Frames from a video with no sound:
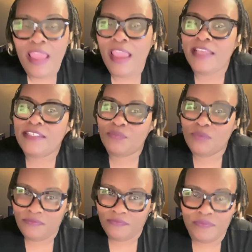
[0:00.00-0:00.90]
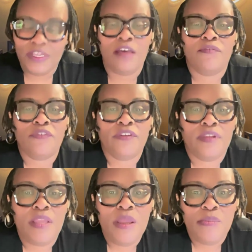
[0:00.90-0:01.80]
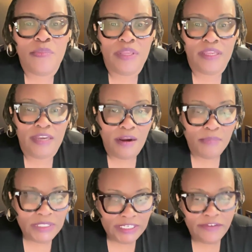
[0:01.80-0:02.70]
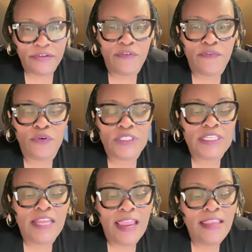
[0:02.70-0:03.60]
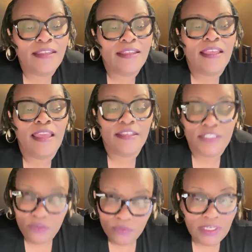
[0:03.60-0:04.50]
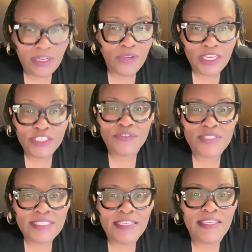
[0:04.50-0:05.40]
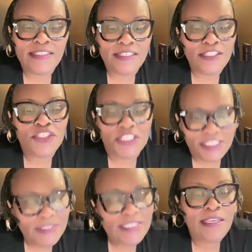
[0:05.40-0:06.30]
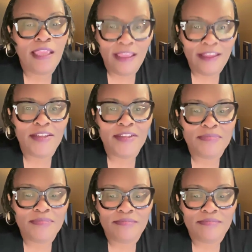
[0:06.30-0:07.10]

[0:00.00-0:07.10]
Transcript: As we've covered in our material for tonight, student loan interest is an adjustment to income.